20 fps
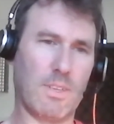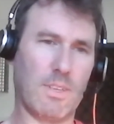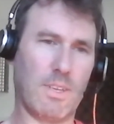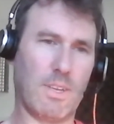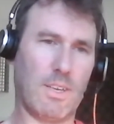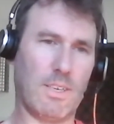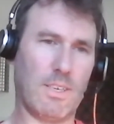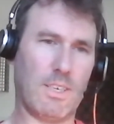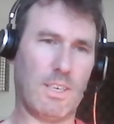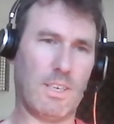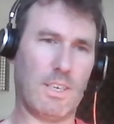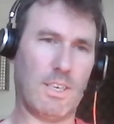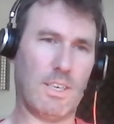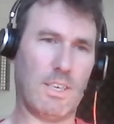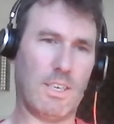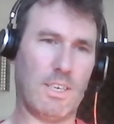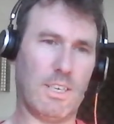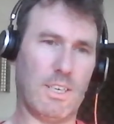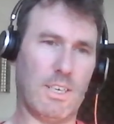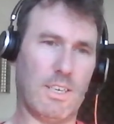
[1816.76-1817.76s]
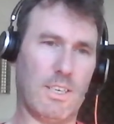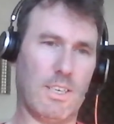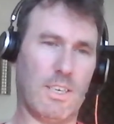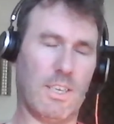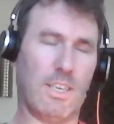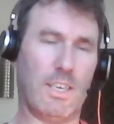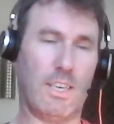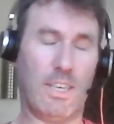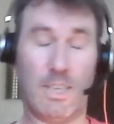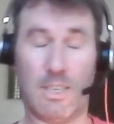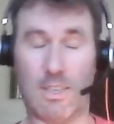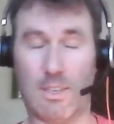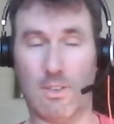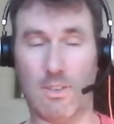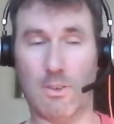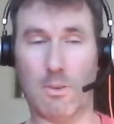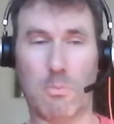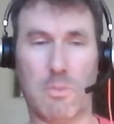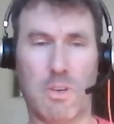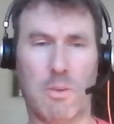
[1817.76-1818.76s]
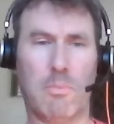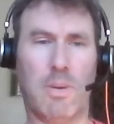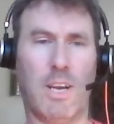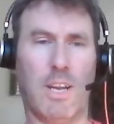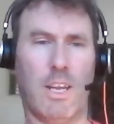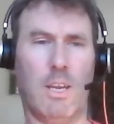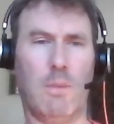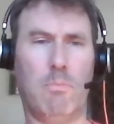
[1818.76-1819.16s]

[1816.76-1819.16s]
and a little bit of MATLAB.